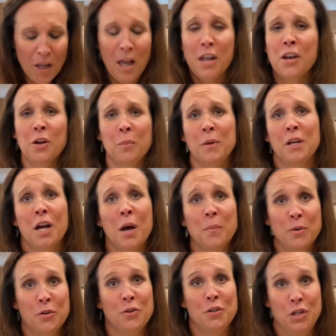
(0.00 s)
and it'll become
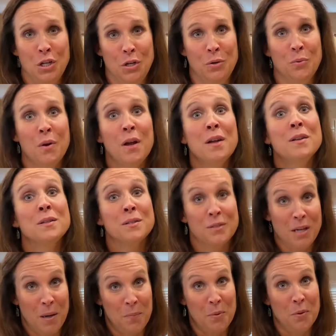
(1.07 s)
your new
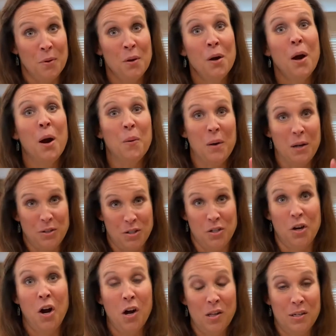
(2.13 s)
staple around your
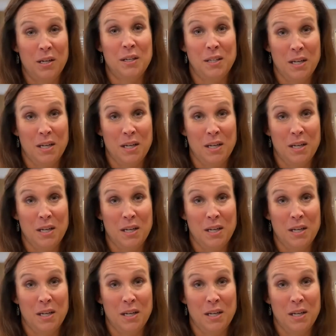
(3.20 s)
holiday